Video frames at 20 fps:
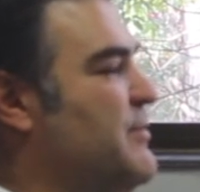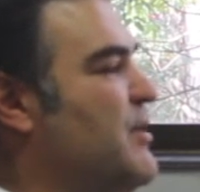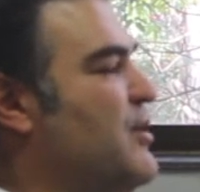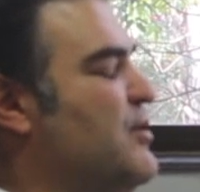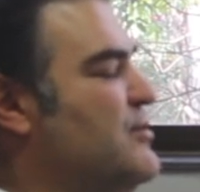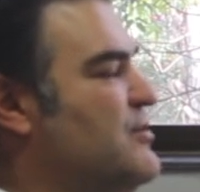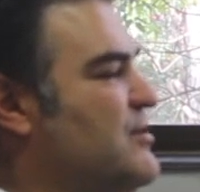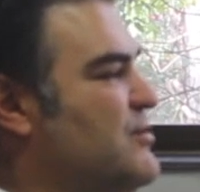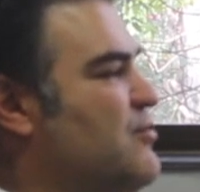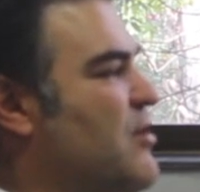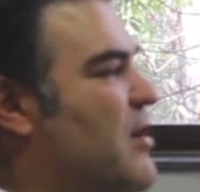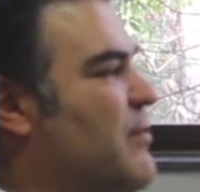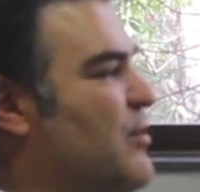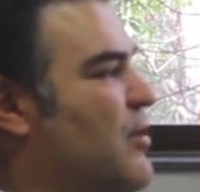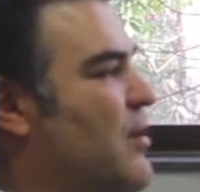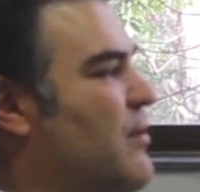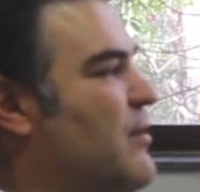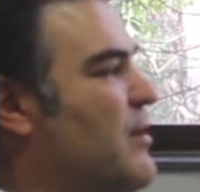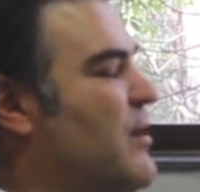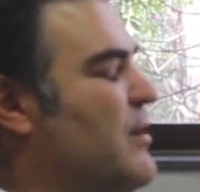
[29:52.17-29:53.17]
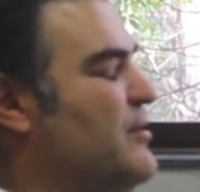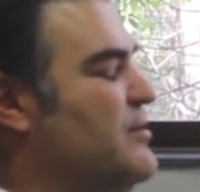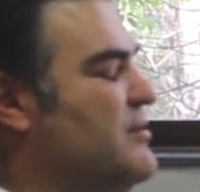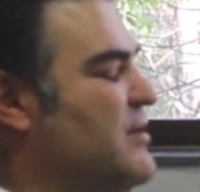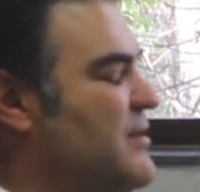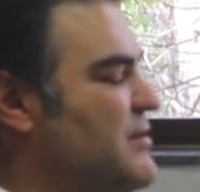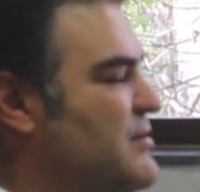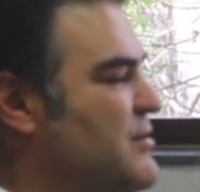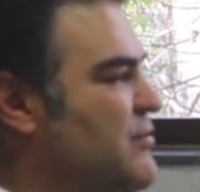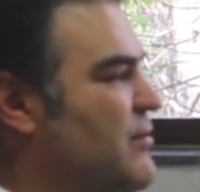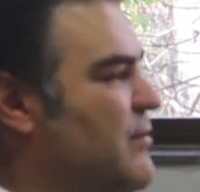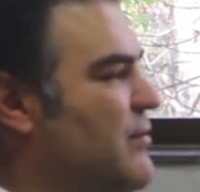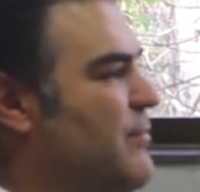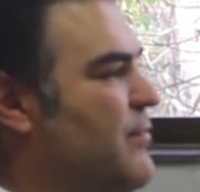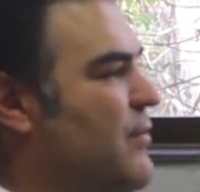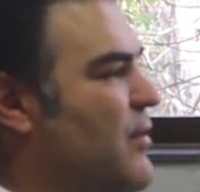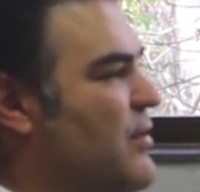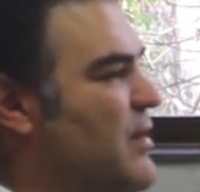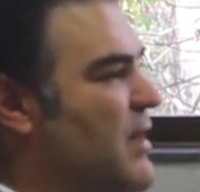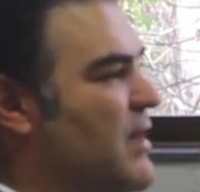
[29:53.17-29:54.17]
I mean, I used to listen to a
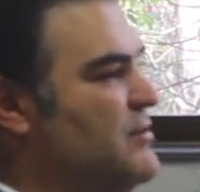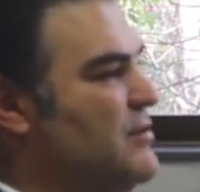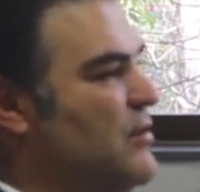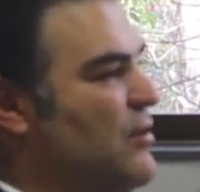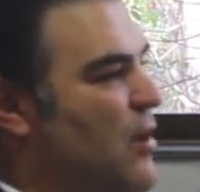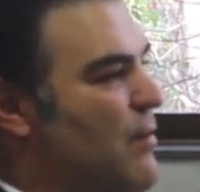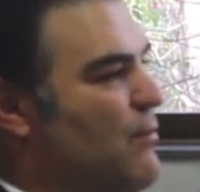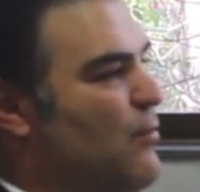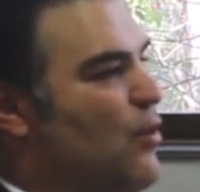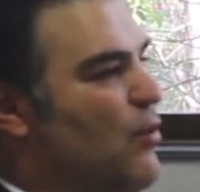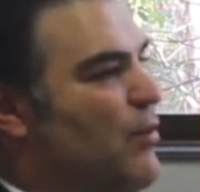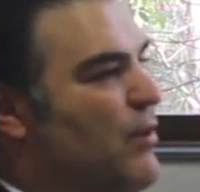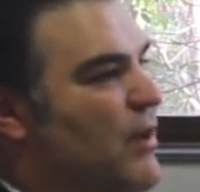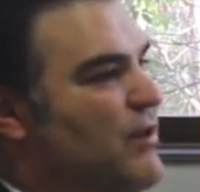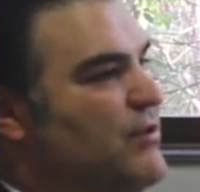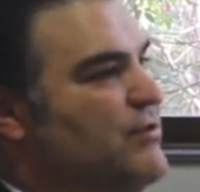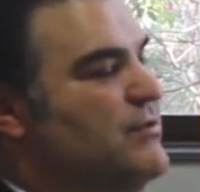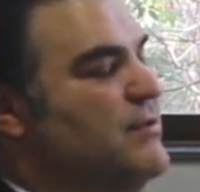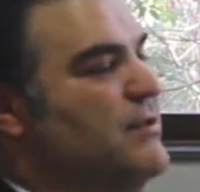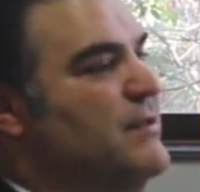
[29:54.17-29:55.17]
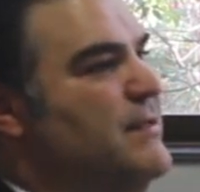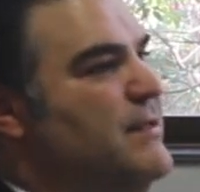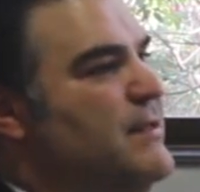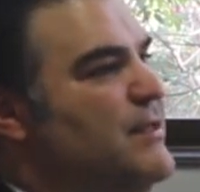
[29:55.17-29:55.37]
podcast a lot more when I was